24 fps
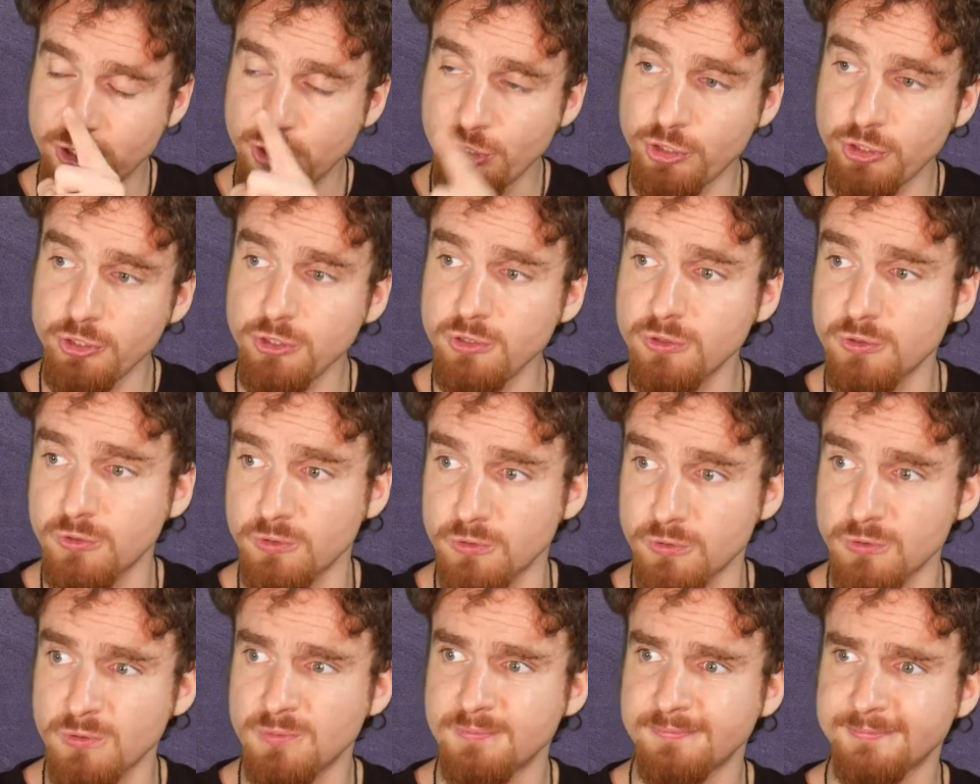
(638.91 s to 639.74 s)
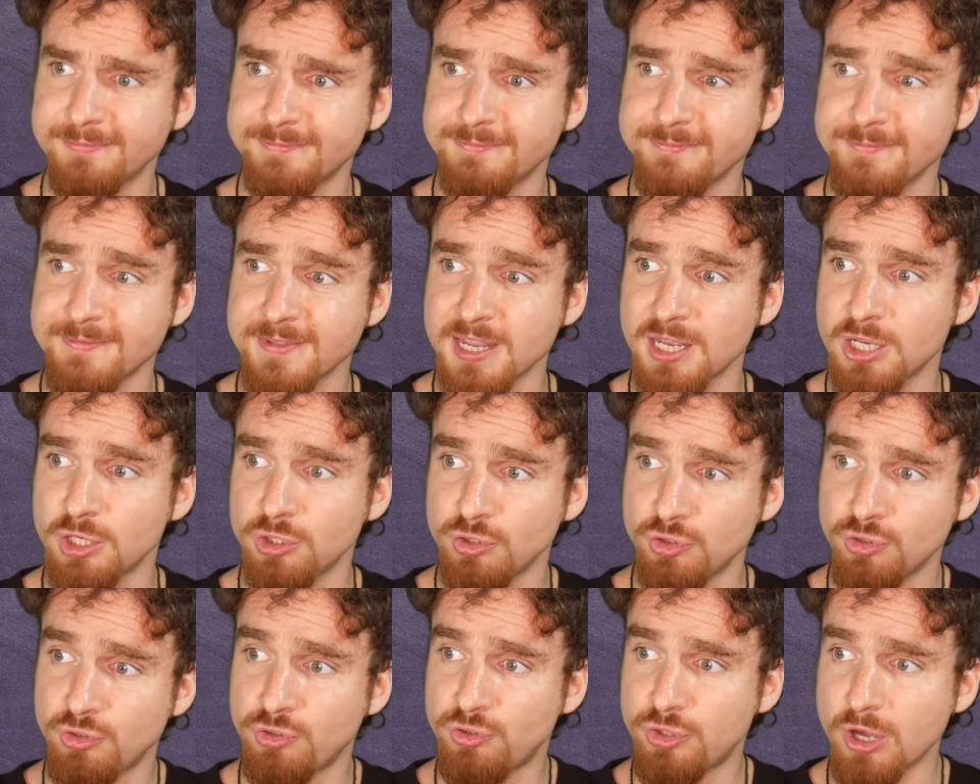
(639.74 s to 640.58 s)
you
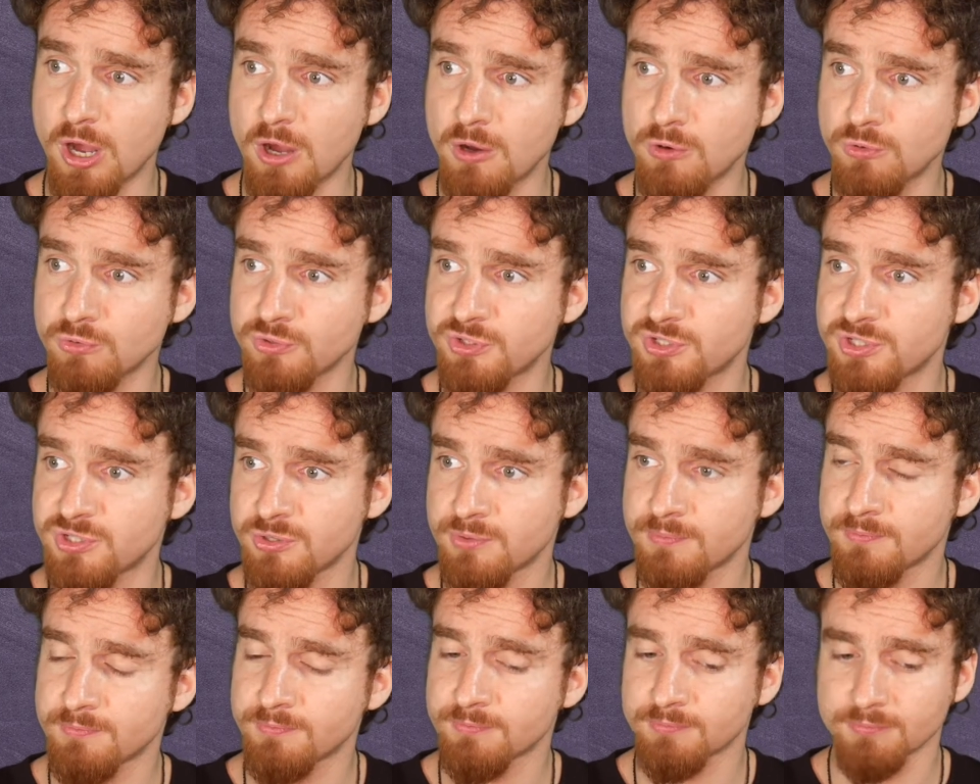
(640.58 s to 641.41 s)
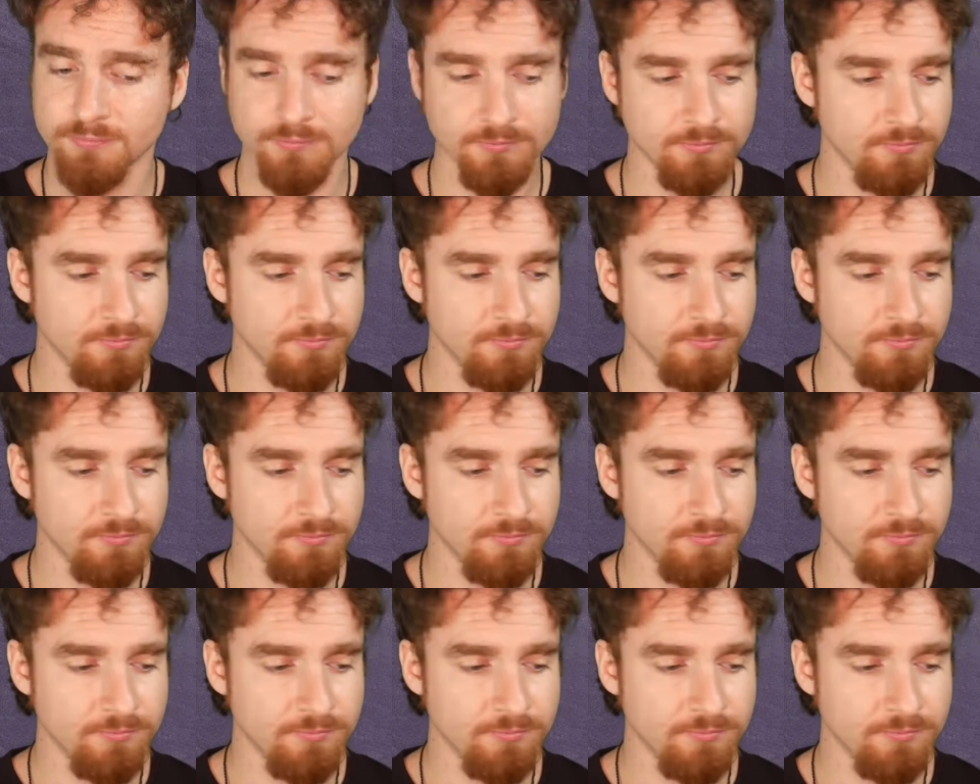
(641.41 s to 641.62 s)
don't